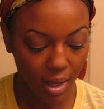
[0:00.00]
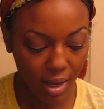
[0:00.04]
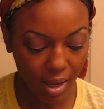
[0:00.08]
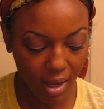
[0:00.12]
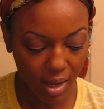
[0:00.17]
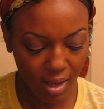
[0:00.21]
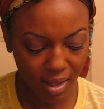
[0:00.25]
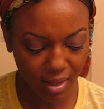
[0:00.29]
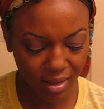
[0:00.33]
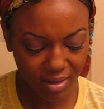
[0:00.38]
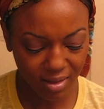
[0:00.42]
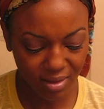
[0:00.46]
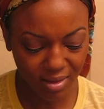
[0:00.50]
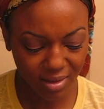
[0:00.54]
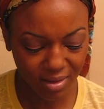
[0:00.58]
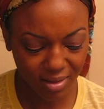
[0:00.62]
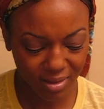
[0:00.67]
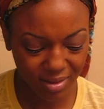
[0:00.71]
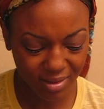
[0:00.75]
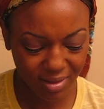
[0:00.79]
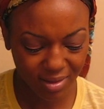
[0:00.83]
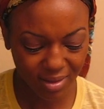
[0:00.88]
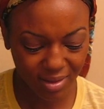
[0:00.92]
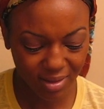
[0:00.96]
And
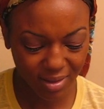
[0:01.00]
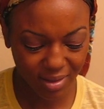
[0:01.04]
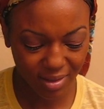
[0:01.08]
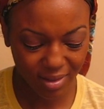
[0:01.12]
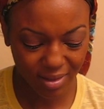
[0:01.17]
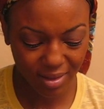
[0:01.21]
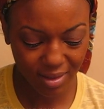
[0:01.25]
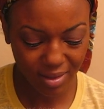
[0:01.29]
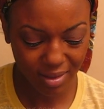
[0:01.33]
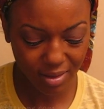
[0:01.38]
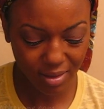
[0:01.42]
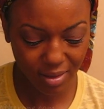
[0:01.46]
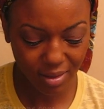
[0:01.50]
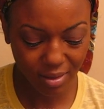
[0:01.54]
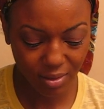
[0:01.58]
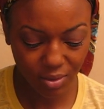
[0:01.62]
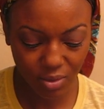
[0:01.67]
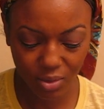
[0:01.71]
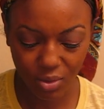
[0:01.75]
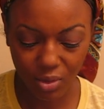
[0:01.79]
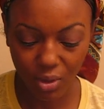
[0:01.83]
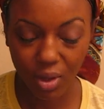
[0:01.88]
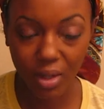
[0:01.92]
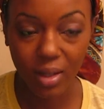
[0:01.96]
these
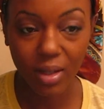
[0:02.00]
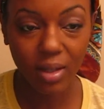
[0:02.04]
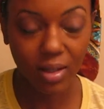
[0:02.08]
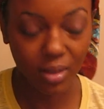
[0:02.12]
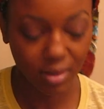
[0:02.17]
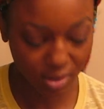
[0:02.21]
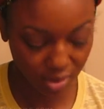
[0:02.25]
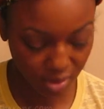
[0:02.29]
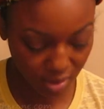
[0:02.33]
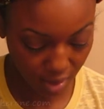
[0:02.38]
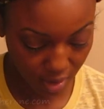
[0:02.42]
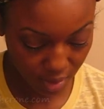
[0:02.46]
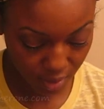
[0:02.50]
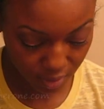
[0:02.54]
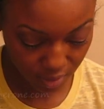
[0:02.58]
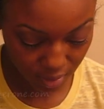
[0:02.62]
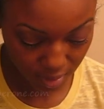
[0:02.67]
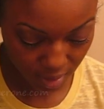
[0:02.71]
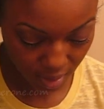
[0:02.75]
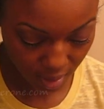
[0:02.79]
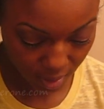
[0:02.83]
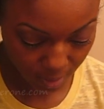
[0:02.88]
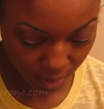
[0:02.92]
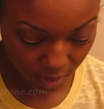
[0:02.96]
little dorky shows
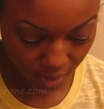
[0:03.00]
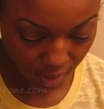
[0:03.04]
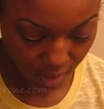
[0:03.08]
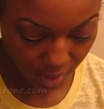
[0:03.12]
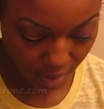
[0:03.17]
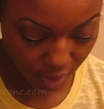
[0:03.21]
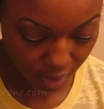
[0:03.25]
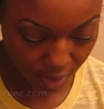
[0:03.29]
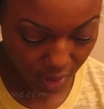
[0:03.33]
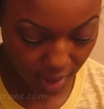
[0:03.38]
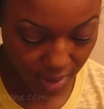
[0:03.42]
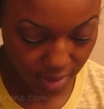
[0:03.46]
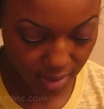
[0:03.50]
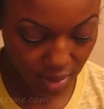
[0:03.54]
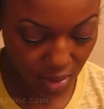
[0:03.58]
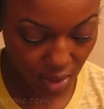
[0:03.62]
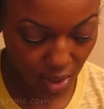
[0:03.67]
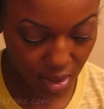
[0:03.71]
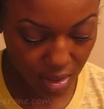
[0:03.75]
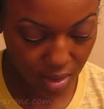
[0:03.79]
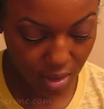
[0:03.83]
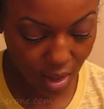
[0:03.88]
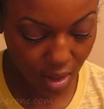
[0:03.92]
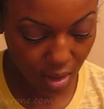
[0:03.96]
come on. Okay, so
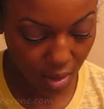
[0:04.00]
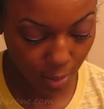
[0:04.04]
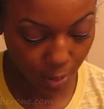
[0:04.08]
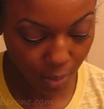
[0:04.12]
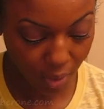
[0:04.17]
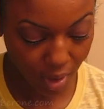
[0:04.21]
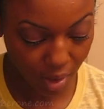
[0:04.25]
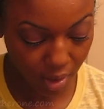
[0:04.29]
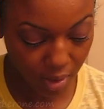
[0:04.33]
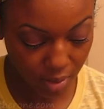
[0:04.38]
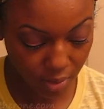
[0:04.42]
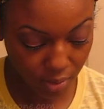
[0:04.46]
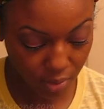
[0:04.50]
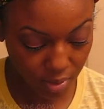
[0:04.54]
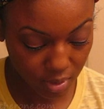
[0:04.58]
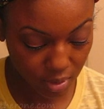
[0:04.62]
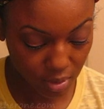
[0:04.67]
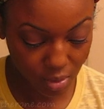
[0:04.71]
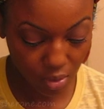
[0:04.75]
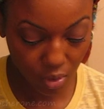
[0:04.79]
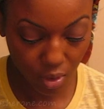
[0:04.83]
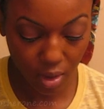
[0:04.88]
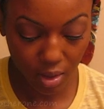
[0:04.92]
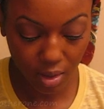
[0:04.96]
I thought Barney was
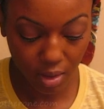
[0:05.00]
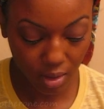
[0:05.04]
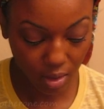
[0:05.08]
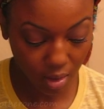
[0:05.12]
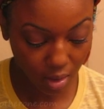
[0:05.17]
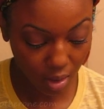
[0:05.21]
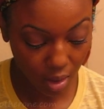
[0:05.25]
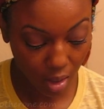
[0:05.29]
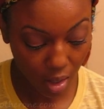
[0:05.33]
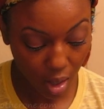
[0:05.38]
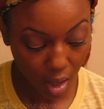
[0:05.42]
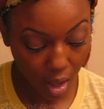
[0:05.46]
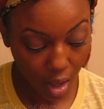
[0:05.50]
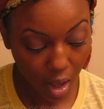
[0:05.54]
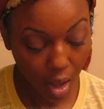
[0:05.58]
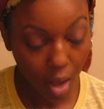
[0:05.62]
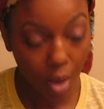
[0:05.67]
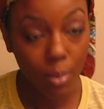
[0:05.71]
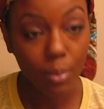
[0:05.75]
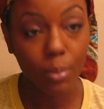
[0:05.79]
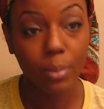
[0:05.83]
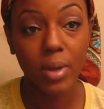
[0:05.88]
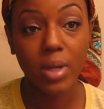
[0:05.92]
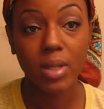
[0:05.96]
dorky,
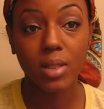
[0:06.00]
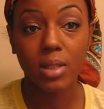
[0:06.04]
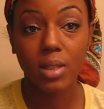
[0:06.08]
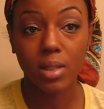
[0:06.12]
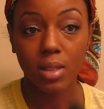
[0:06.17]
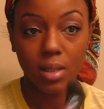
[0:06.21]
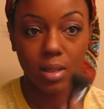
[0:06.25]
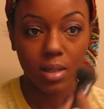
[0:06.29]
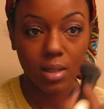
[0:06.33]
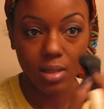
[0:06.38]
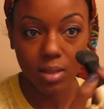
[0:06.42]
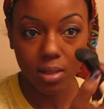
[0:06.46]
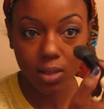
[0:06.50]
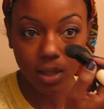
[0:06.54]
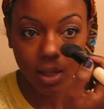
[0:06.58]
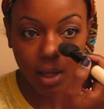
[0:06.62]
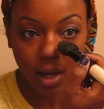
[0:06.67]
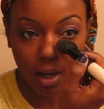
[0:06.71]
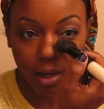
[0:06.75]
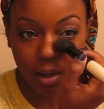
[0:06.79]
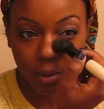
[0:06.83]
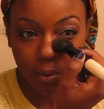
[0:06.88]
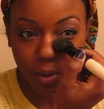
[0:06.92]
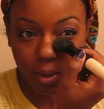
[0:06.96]
but seriously,
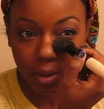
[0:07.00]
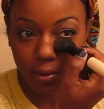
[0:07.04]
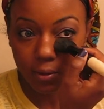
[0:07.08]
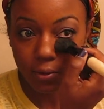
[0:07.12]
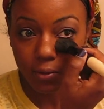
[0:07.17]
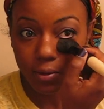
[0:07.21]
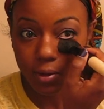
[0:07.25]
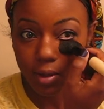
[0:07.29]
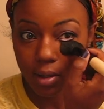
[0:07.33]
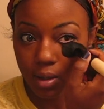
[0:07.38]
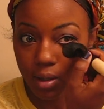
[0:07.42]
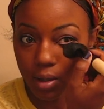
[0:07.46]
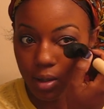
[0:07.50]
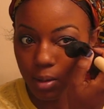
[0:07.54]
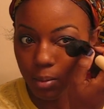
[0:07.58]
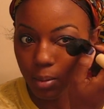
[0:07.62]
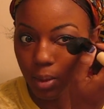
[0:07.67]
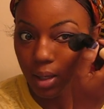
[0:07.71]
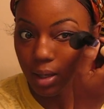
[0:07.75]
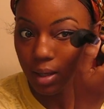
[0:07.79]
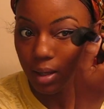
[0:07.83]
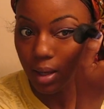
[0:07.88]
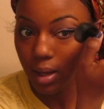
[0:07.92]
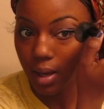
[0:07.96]
I don't want to offend
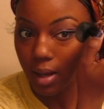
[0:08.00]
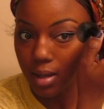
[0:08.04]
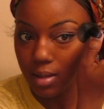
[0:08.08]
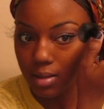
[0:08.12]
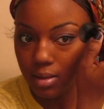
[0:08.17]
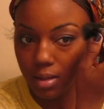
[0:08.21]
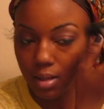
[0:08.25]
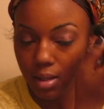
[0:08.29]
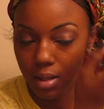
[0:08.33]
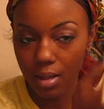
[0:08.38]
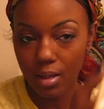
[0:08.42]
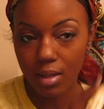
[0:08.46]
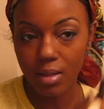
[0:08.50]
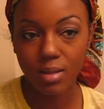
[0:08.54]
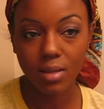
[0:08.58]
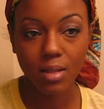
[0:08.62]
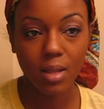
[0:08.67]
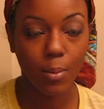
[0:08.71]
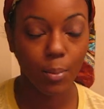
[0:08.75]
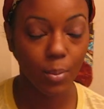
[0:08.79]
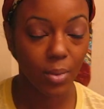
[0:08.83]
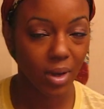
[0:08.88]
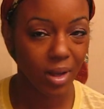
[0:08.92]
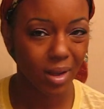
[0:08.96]
anybody that has kids,
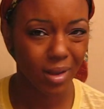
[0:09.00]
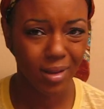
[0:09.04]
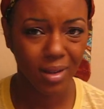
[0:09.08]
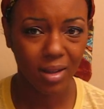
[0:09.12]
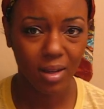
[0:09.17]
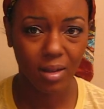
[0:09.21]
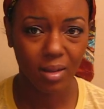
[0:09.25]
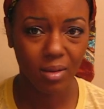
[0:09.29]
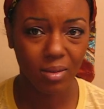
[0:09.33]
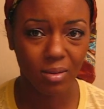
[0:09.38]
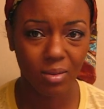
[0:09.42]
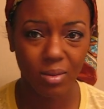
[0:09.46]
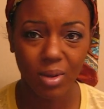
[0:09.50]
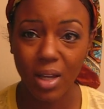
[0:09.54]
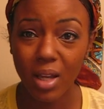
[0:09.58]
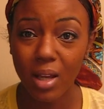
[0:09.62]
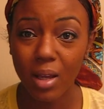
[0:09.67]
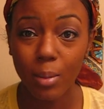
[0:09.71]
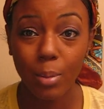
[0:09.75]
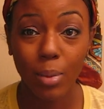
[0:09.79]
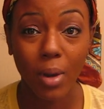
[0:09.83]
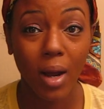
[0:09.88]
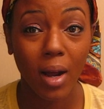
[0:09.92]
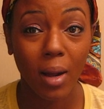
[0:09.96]
but
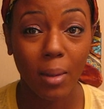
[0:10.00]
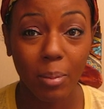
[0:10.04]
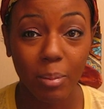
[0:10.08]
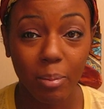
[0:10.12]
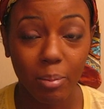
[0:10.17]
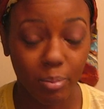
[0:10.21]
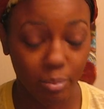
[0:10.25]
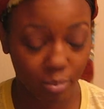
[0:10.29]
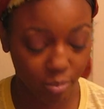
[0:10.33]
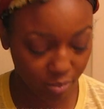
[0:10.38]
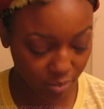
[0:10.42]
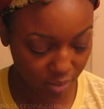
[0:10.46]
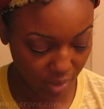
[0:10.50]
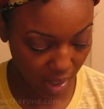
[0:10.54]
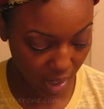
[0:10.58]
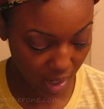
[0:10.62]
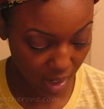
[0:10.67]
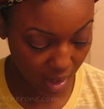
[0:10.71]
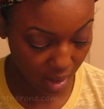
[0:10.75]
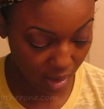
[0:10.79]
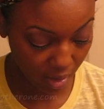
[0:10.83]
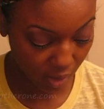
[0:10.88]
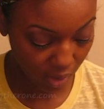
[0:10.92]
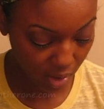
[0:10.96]
Hip Hop
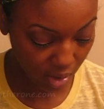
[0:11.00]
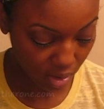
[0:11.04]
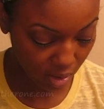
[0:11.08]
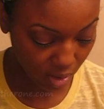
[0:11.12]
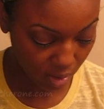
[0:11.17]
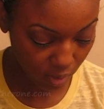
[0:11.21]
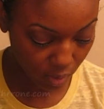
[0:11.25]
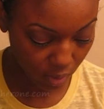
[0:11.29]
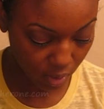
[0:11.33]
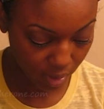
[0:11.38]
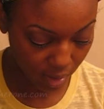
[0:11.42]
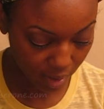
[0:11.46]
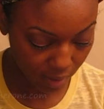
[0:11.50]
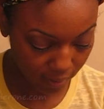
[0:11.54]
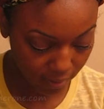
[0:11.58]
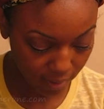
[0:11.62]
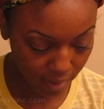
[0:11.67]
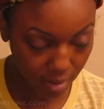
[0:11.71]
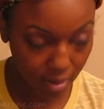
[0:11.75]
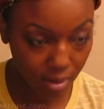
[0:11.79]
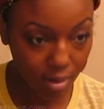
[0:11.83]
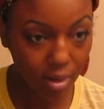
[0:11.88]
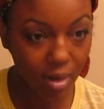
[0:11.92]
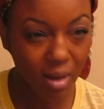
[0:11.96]
Perry or
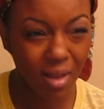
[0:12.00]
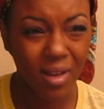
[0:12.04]
whatever,